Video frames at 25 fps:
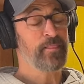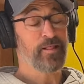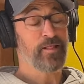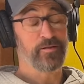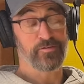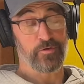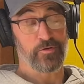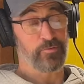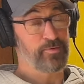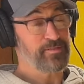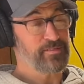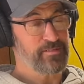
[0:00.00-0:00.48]

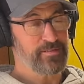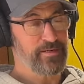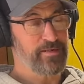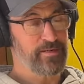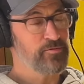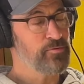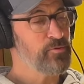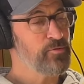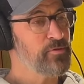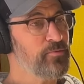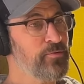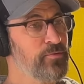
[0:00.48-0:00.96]
So we
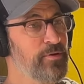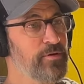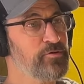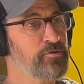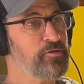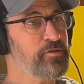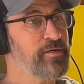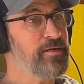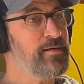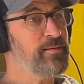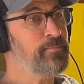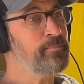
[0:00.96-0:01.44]
scheduled a
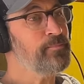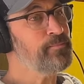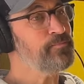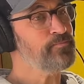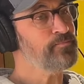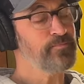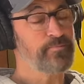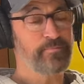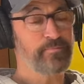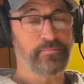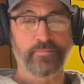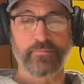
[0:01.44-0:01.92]
workshop,
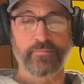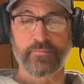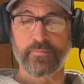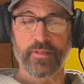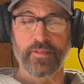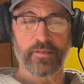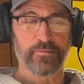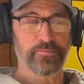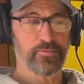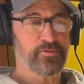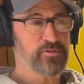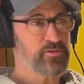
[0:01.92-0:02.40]

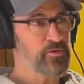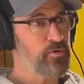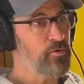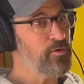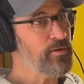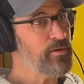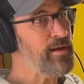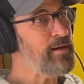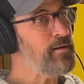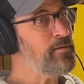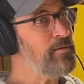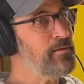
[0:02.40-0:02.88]
sold
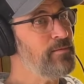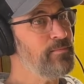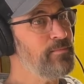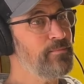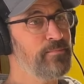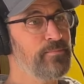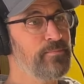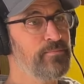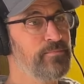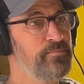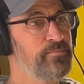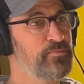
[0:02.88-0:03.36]
out
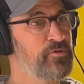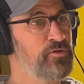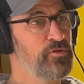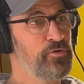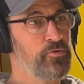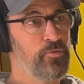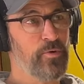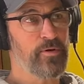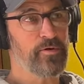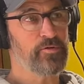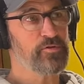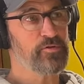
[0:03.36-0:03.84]
two
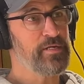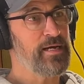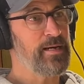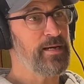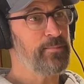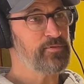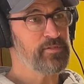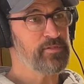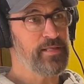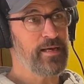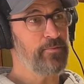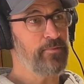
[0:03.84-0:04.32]

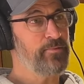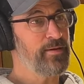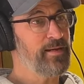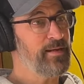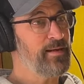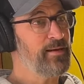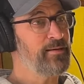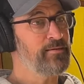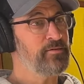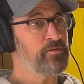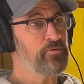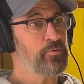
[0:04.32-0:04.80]
workshops that
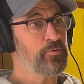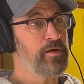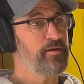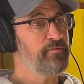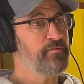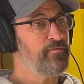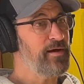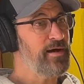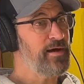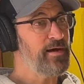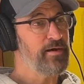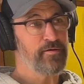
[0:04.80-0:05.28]
weekend,
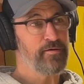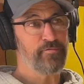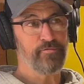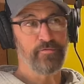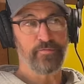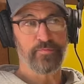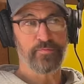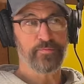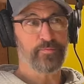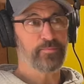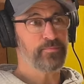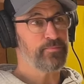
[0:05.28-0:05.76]
25,
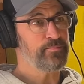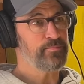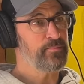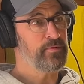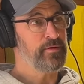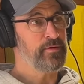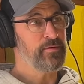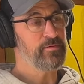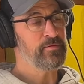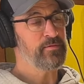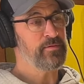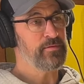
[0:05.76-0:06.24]
you
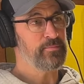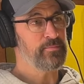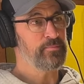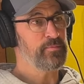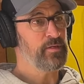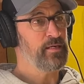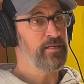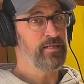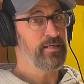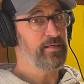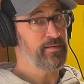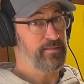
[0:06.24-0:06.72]
know, and
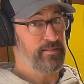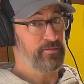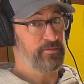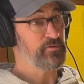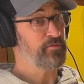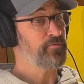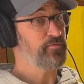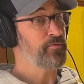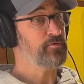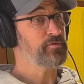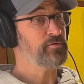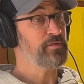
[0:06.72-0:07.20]
it was the
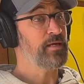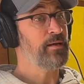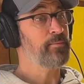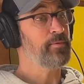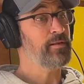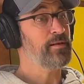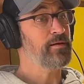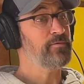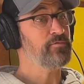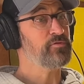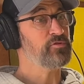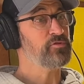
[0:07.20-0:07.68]
first time he'd
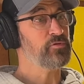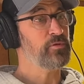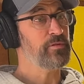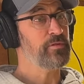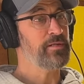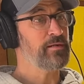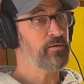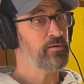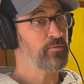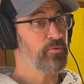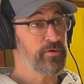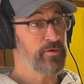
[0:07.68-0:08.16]
ever sold
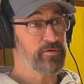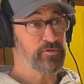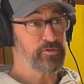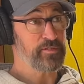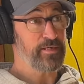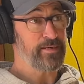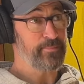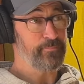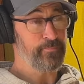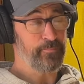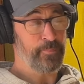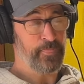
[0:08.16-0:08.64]
out a
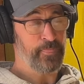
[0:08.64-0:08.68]
workshop.